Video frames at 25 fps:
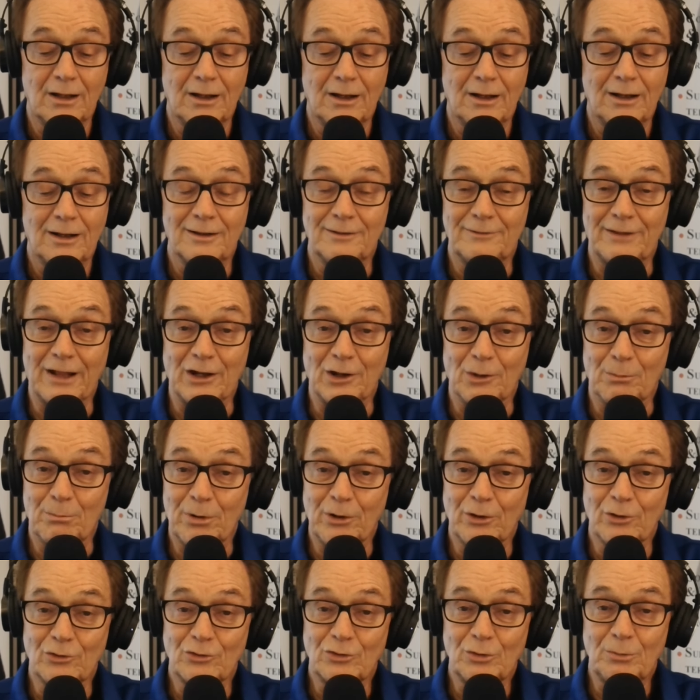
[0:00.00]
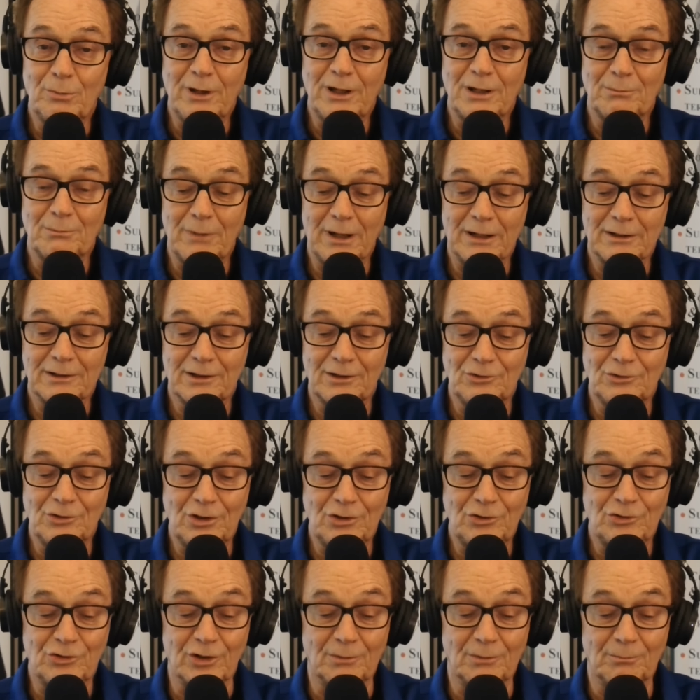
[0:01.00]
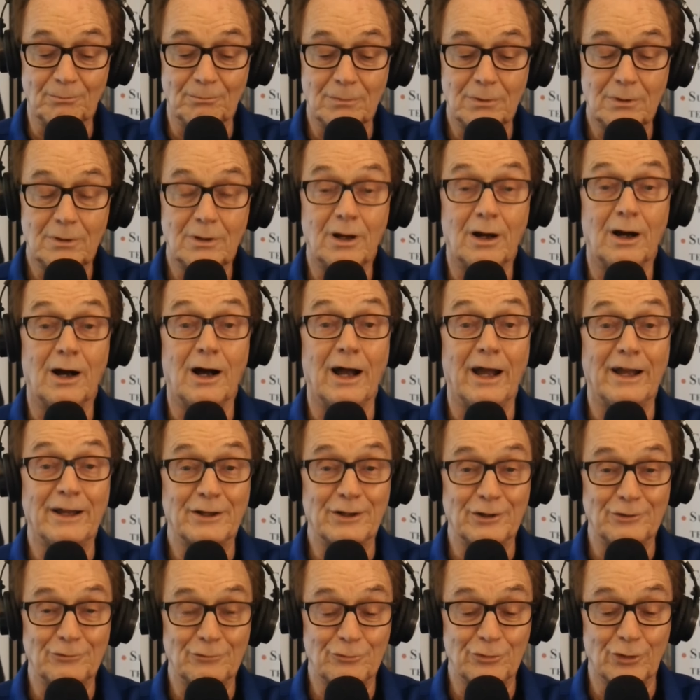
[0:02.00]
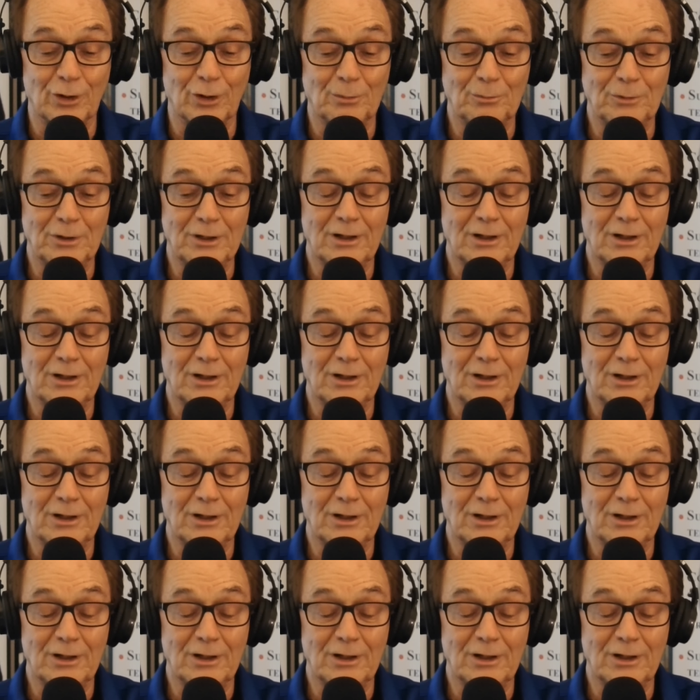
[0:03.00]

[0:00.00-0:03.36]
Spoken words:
that appeared to be in mint condition, I confirmed it.